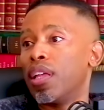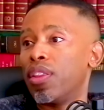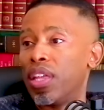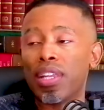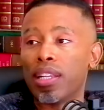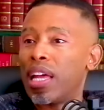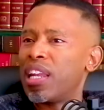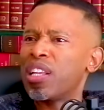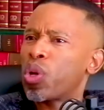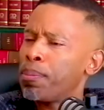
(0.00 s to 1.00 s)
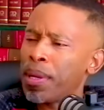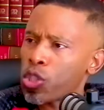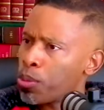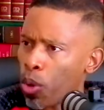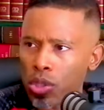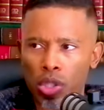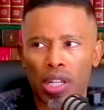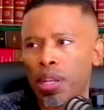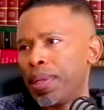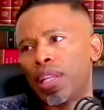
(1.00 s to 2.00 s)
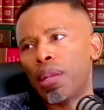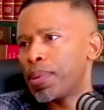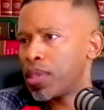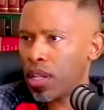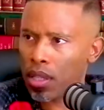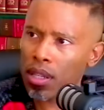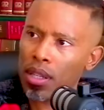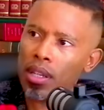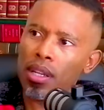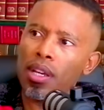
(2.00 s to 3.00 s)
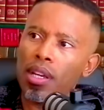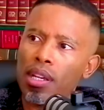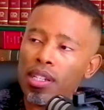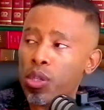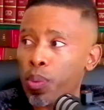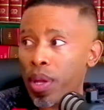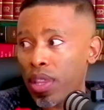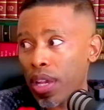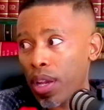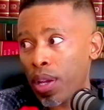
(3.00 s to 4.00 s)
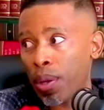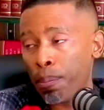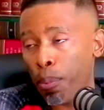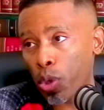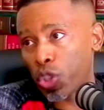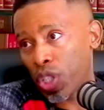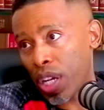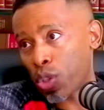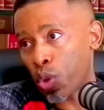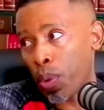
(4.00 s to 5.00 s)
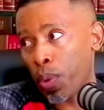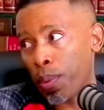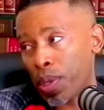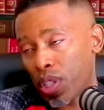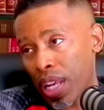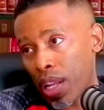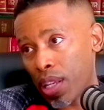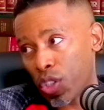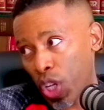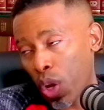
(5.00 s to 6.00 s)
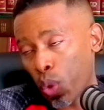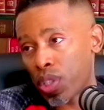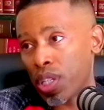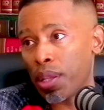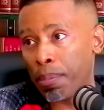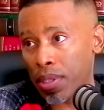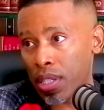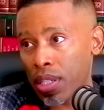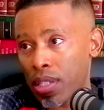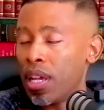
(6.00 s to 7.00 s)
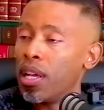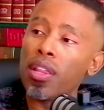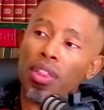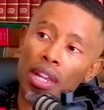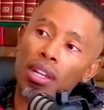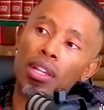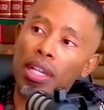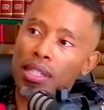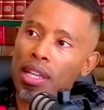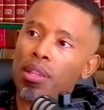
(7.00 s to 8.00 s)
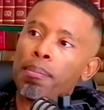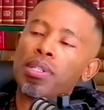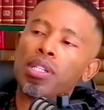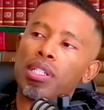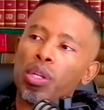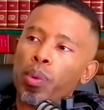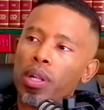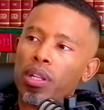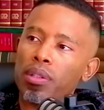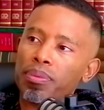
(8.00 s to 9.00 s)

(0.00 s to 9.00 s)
then they, and it could be a small share, it can be 10%. He says when they bought shares or they were uh, shareholders in the business, mm. then he said the business did well.